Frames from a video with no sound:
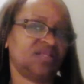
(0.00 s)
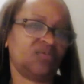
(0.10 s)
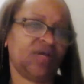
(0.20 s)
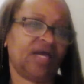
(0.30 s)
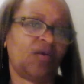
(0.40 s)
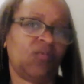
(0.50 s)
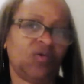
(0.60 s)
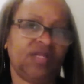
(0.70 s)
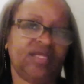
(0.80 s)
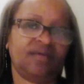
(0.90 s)
it the way I
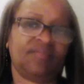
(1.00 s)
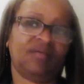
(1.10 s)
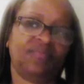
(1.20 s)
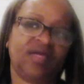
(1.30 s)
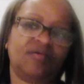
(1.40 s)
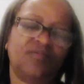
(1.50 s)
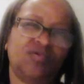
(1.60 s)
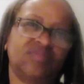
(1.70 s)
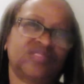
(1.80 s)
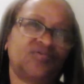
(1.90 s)
want it. My
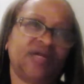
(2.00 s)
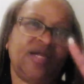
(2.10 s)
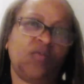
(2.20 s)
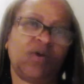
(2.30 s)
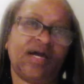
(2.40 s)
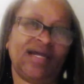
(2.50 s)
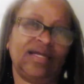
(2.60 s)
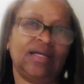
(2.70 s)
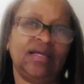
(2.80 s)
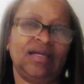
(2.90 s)
bedroom is grand
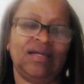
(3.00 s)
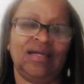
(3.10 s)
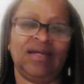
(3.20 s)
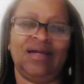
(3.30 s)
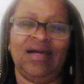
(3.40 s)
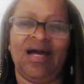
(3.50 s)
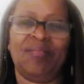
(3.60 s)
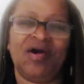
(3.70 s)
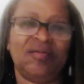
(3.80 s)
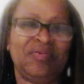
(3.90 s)
white. I
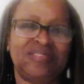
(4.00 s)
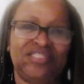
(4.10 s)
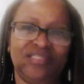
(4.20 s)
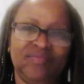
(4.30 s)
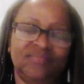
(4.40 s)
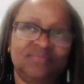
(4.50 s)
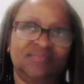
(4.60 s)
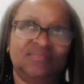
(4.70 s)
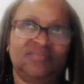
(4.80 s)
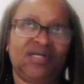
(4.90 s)
bought a picture
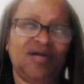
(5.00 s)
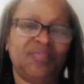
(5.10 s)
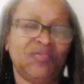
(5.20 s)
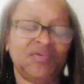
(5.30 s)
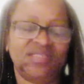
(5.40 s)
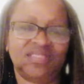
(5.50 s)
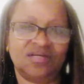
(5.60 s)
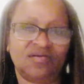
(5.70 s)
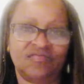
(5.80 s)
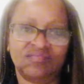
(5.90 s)
a couple of weeks
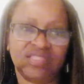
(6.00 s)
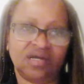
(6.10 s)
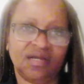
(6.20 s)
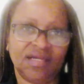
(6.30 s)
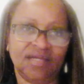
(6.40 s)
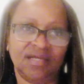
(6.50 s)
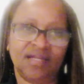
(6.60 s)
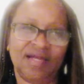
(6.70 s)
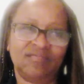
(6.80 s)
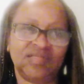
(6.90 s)
ago from Target,
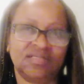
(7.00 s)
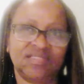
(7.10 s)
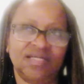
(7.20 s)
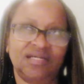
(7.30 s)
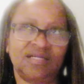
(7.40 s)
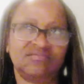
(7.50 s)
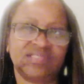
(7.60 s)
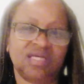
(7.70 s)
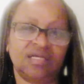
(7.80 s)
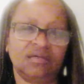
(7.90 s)
and I looked at it and I
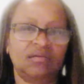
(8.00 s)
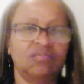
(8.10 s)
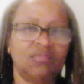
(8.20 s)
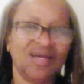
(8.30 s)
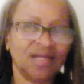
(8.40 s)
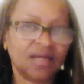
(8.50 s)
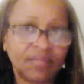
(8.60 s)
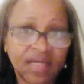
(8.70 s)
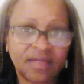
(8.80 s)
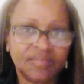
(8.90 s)
was like, why did I
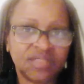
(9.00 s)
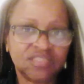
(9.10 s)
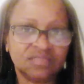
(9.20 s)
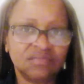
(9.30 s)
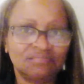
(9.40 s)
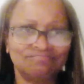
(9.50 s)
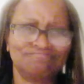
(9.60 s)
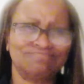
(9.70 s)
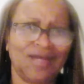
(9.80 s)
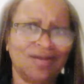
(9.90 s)
buy that picture?
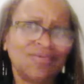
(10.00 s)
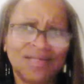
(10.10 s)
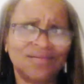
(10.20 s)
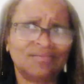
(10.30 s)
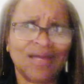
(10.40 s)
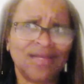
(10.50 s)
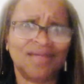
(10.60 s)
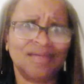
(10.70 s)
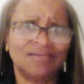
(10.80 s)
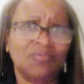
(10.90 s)
I really don't
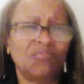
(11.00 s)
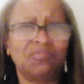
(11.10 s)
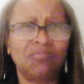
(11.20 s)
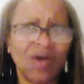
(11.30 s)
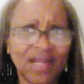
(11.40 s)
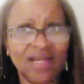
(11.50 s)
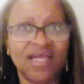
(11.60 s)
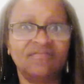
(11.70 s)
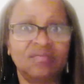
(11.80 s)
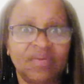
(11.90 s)
like it. Why did
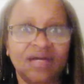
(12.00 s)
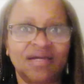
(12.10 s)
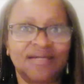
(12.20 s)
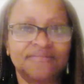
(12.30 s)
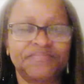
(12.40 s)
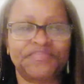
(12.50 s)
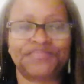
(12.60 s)
I even buy it?